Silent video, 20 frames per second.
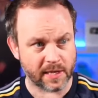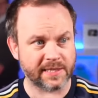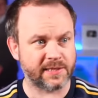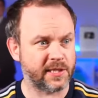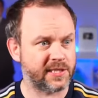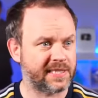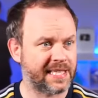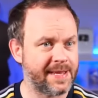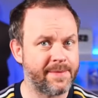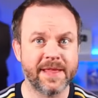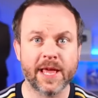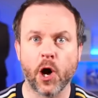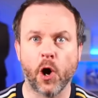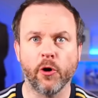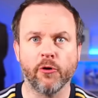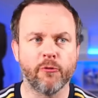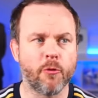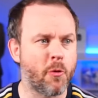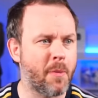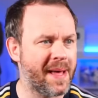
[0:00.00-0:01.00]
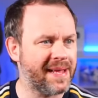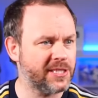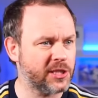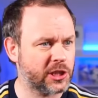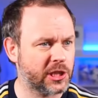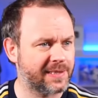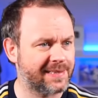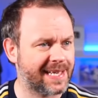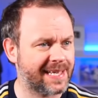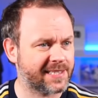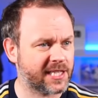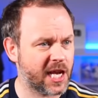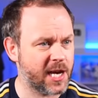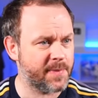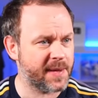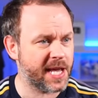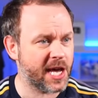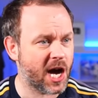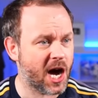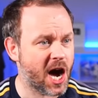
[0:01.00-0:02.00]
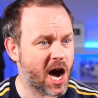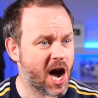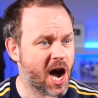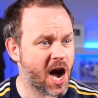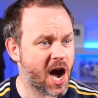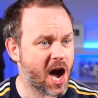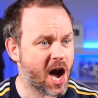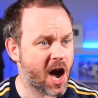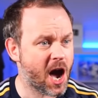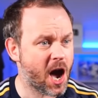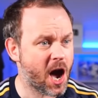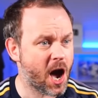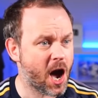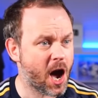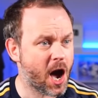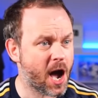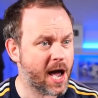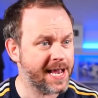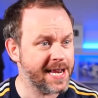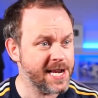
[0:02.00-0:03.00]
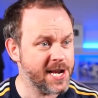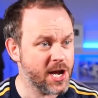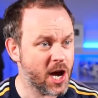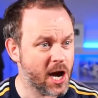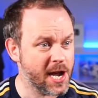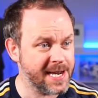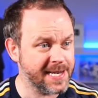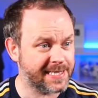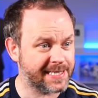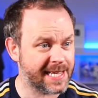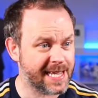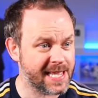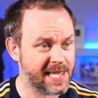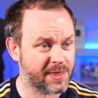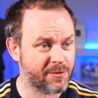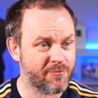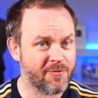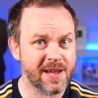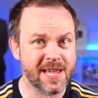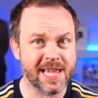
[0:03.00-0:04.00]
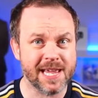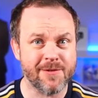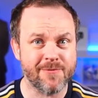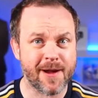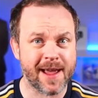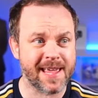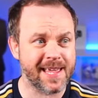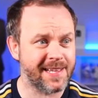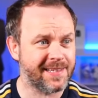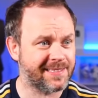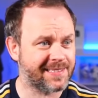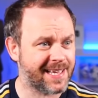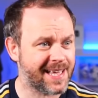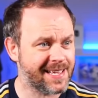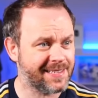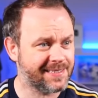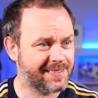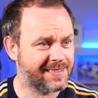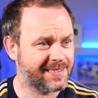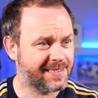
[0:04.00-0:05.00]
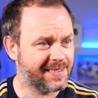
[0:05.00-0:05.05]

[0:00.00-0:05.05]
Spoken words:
that's a team of the honorable mentions. That's going to be high. 93 rated.